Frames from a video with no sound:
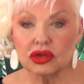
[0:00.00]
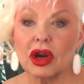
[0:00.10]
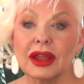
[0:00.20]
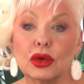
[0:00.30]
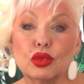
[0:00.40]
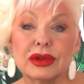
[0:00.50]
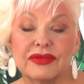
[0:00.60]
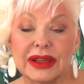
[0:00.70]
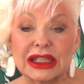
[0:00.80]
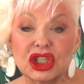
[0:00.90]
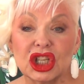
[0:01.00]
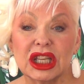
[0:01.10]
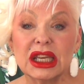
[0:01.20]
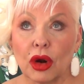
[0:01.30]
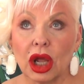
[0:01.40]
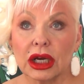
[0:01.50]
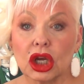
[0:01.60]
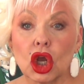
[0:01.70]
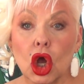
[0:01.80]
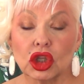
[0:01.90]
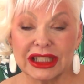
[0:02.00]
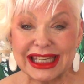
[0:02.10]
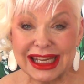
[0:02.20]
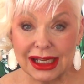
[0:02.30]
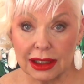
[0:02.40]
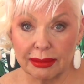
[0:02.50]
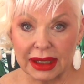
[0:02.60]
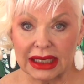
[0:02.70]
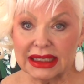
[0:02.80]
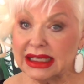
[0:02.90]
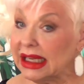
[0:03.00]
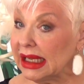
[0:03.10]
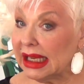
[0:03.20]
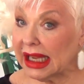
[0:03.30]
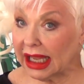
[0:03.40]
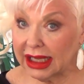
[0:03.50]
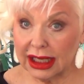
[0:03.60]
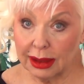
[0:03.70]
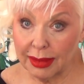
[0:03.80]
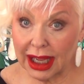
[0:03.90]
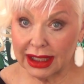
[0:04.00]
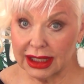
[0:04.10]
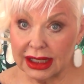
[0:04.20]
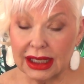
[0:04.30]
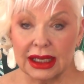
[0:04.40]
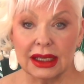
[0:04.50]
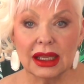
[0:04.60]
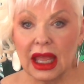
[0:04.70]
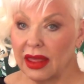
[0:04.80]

try the revision product called Teamine, T-E-A-M-I-N-E.